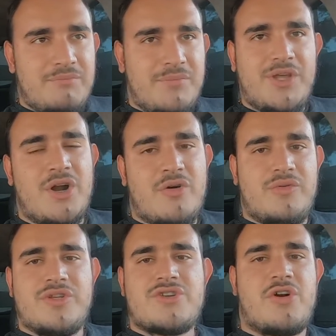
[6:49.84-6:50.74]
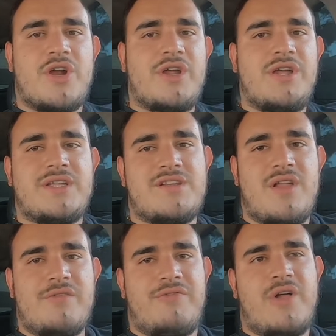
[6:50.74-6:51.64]
you know, this car gets a
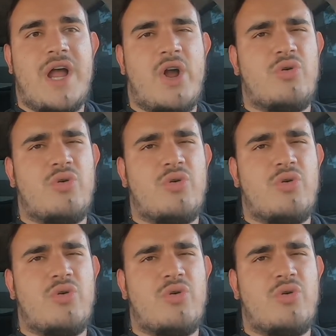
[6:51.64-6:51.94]
lot of flack.